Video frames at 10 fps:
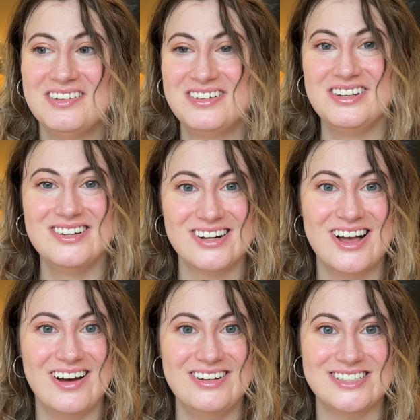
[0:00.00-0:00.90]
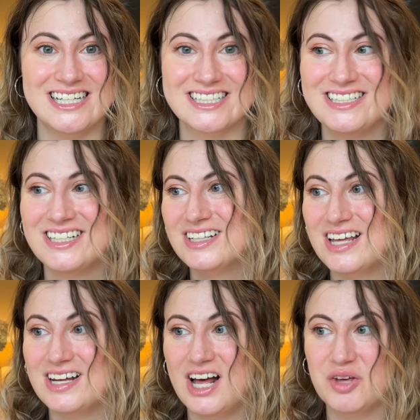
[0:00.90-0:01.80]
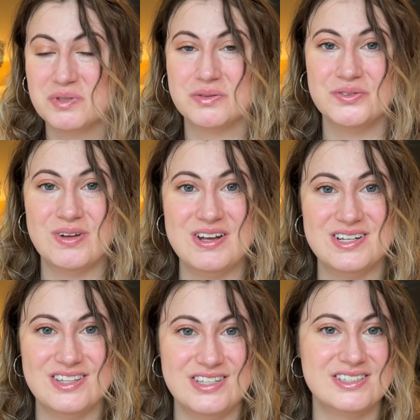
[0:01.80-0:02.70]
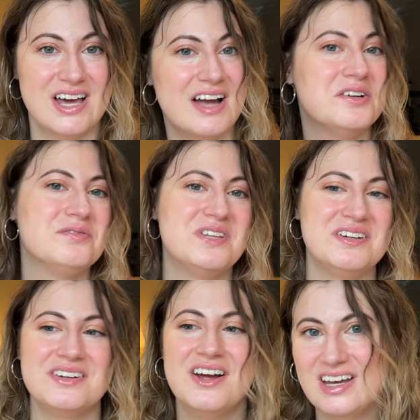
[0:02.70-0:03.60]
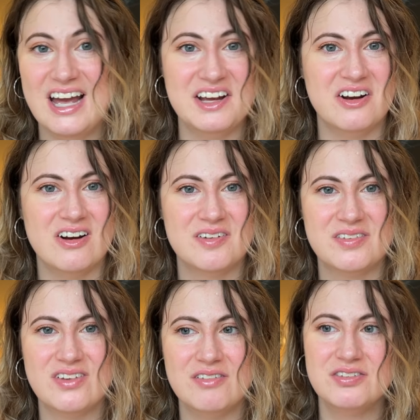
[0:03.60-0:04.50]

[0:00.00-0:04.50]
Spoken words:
to your contract that helps prevent this kind of thing, anger and stuff.